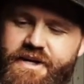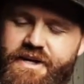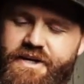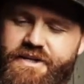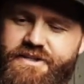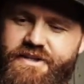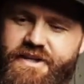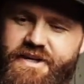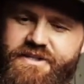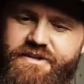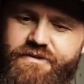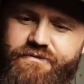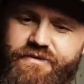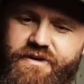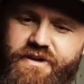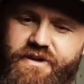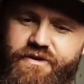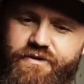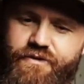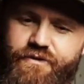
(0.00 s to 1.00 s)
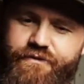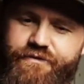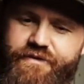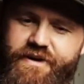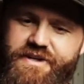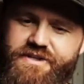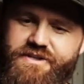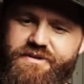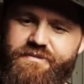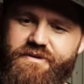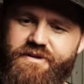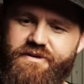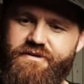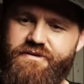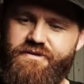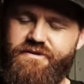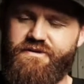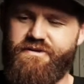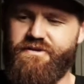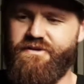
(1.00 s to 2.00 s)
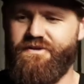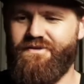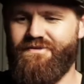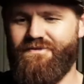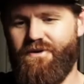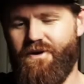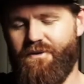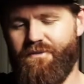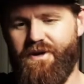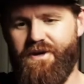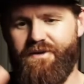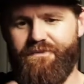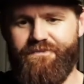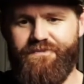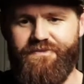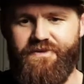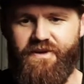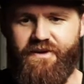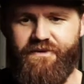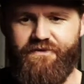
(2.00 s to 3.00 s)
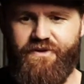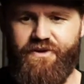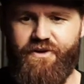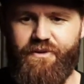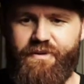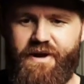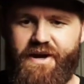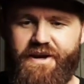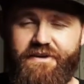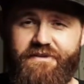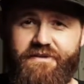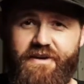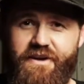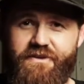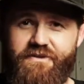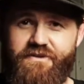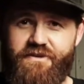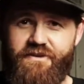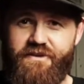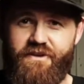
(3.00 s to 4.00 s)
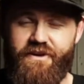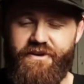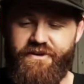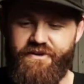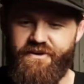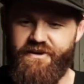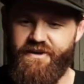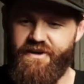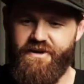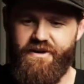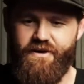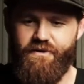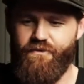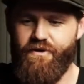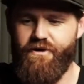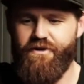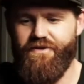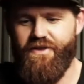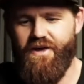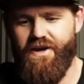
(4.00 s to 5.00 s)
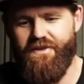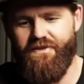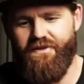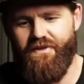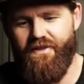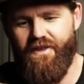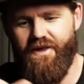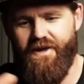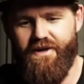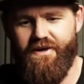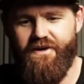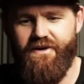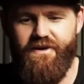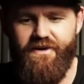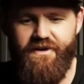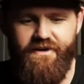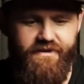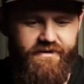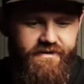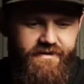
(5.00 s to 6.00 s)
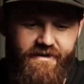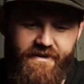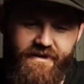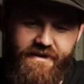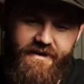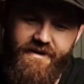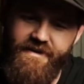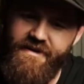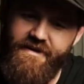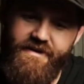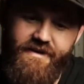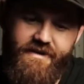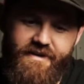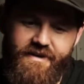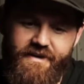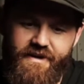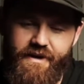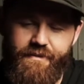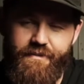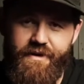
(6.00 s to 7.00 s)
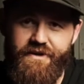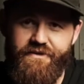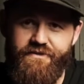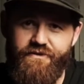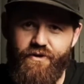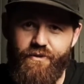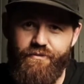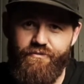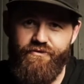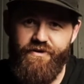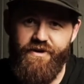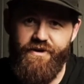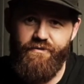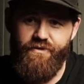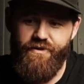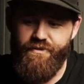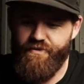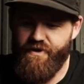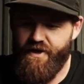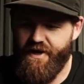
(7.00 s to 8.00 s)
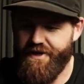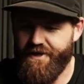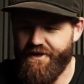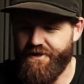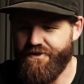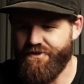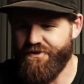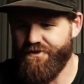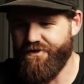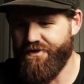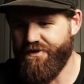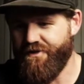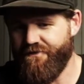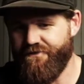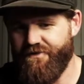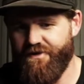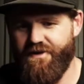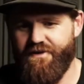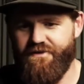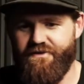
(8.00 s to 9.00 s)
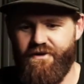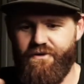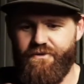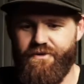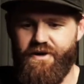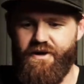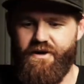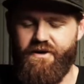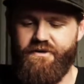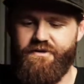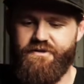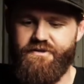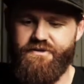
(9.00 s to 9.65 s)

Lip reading: So that's a really cool feature because, I mean, if you're not paying attention, like you can end up wearing that in the leg, and I mean, it's not pretty what a planer can do to you if it gets hold of you.